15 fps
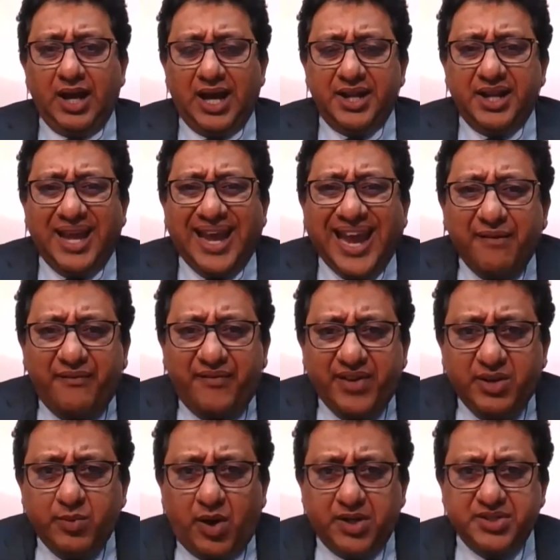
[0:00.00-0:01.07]
And
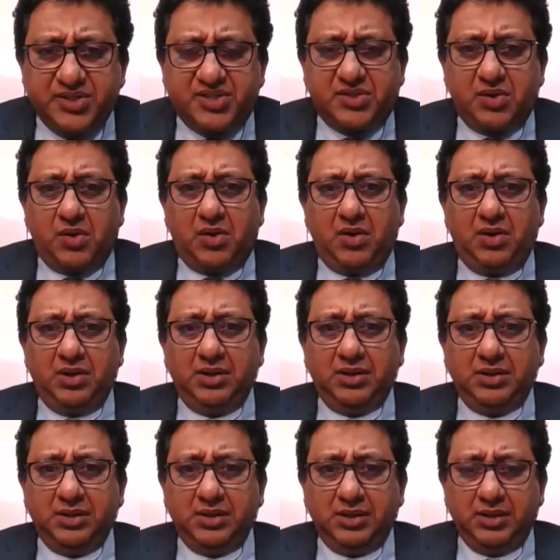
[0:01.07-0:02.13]
everyone saw
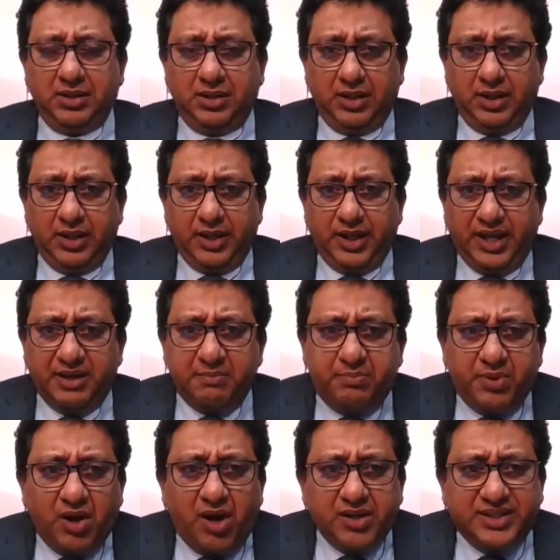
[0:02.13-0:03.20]
in
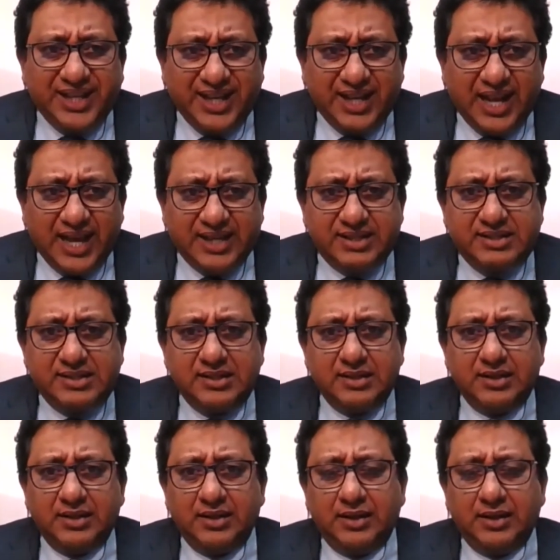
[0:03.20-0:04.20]
broad daylight